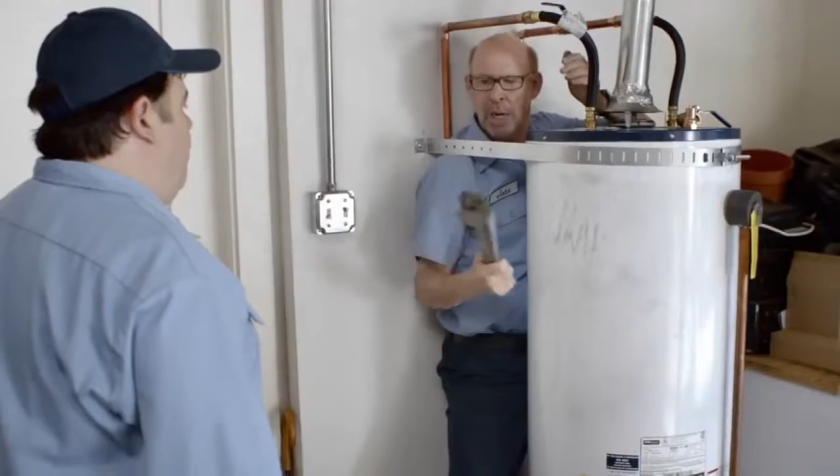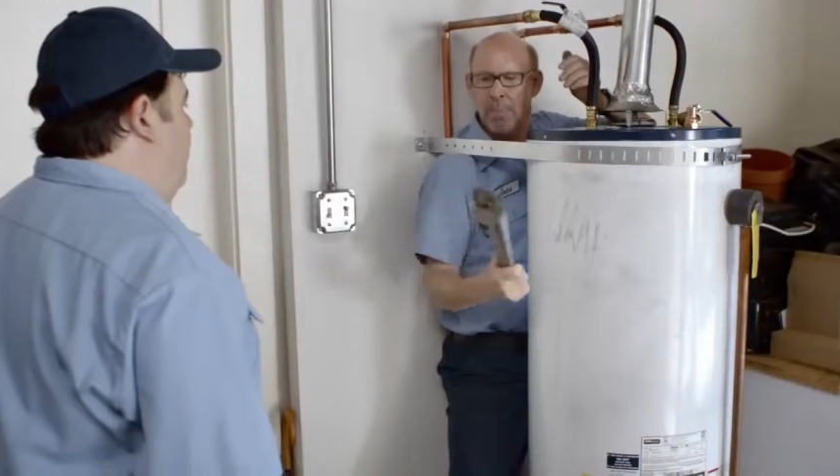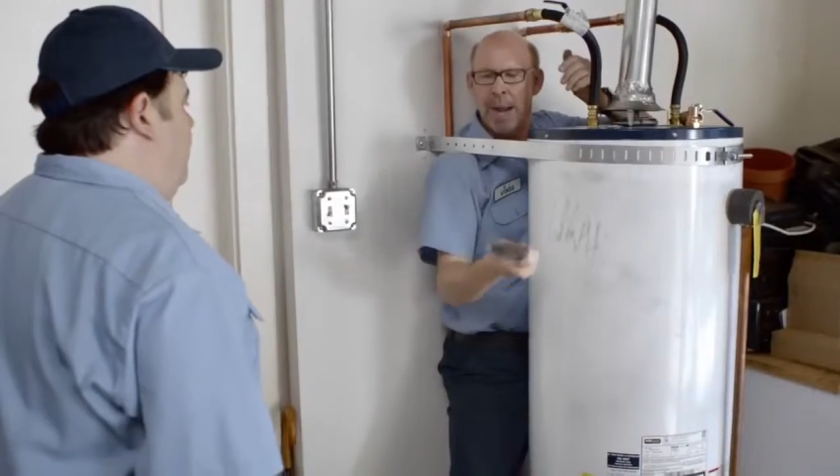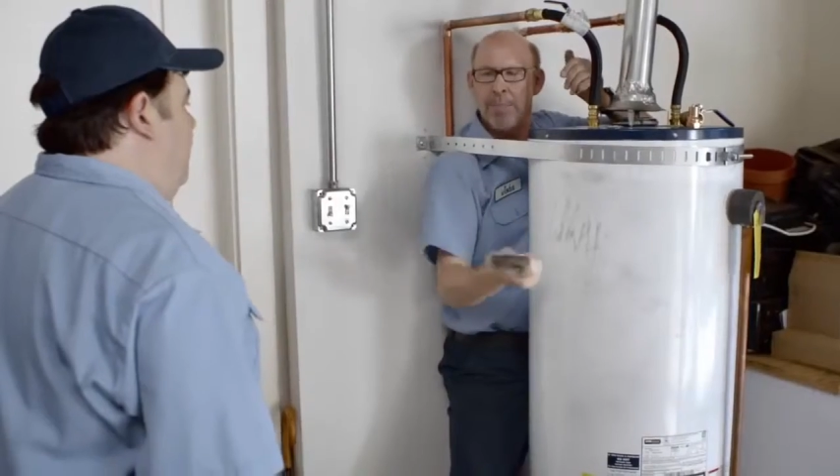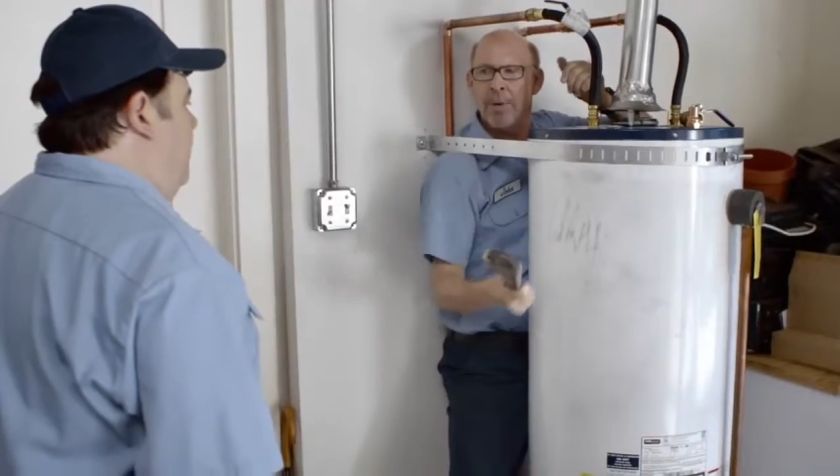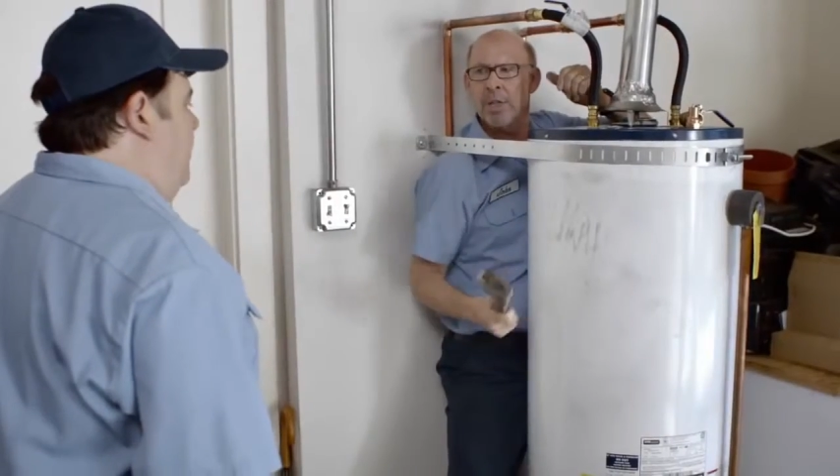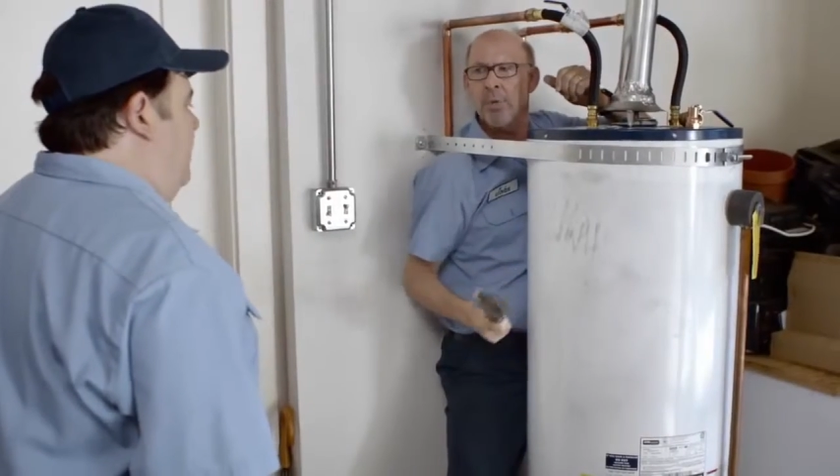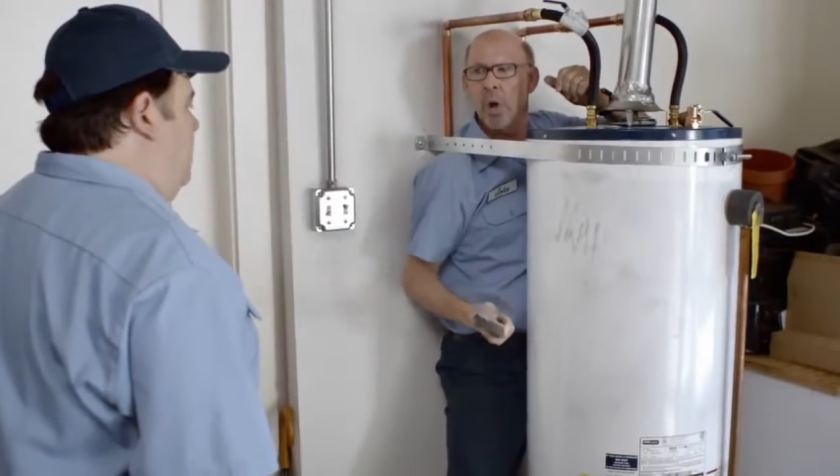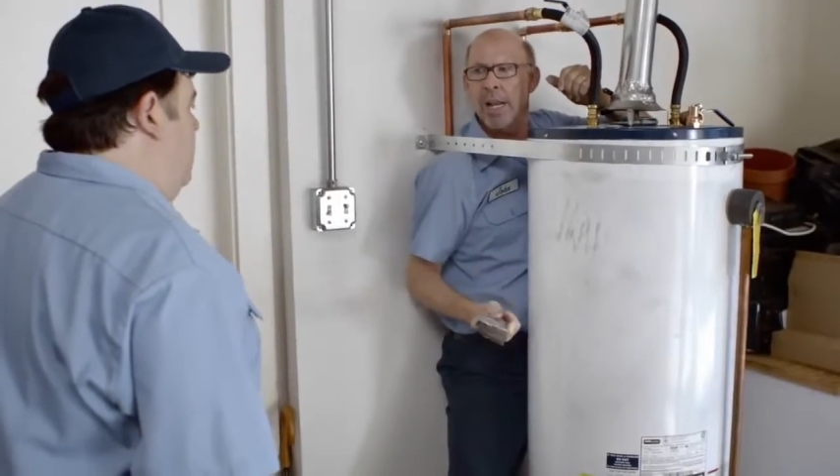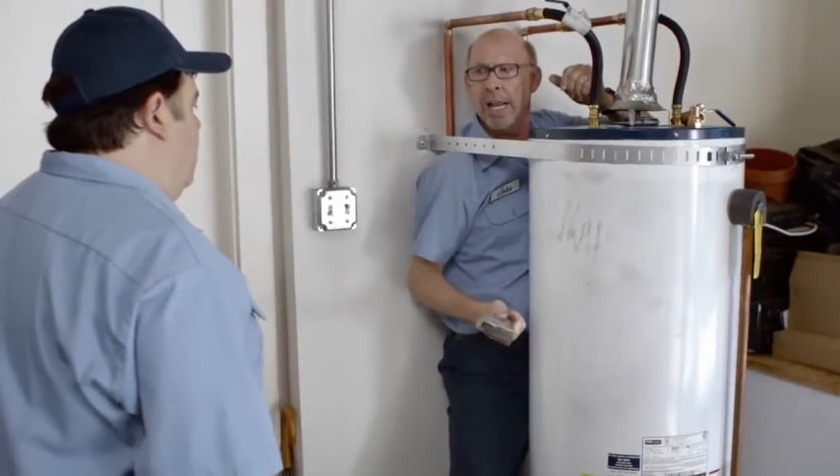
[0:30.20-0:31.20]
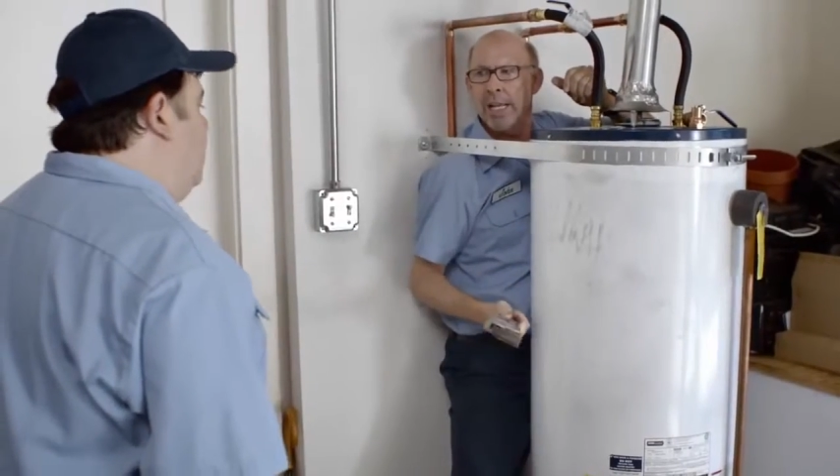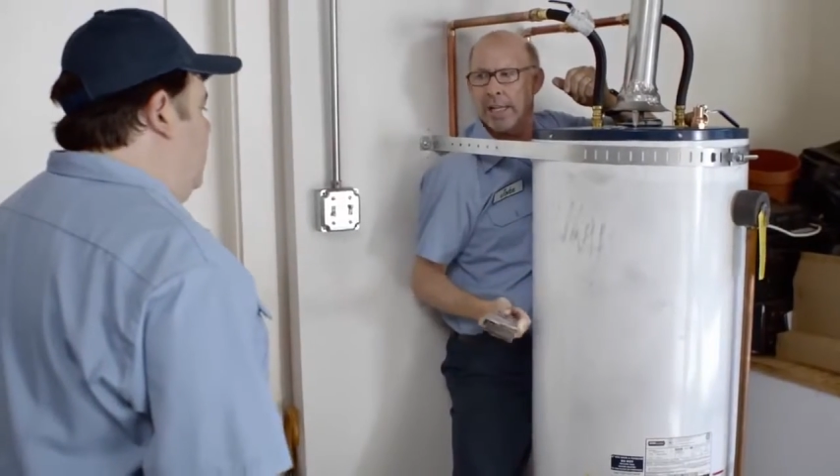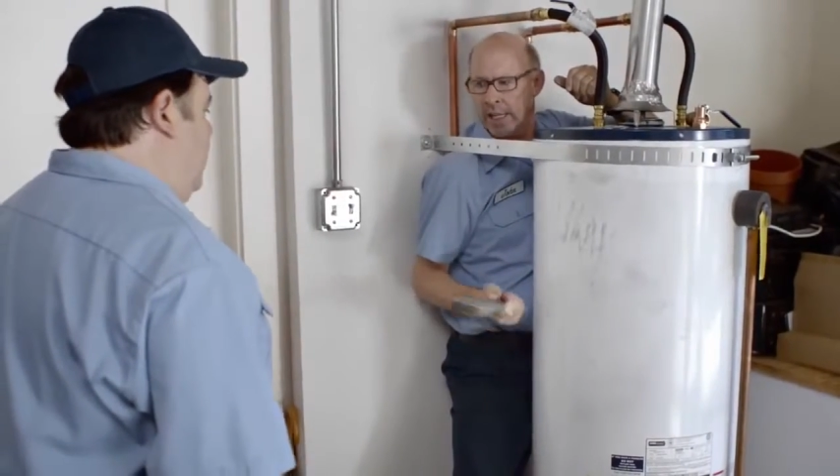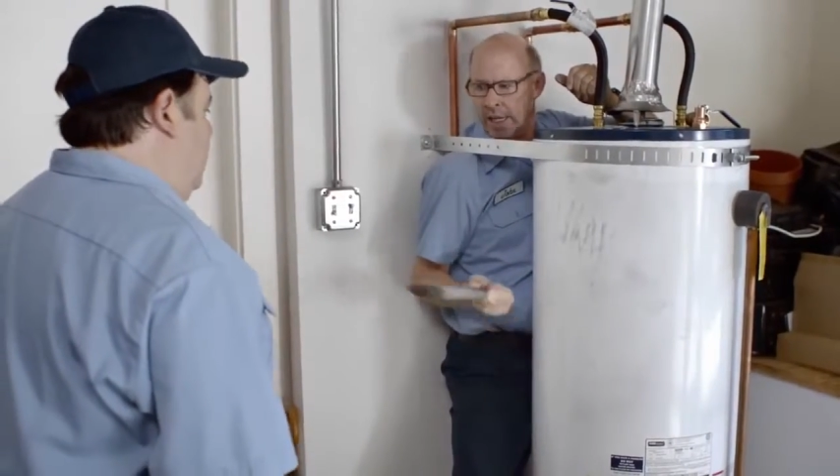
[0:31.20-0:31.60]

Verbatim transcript: got a pipe wrench in one hand and yeah.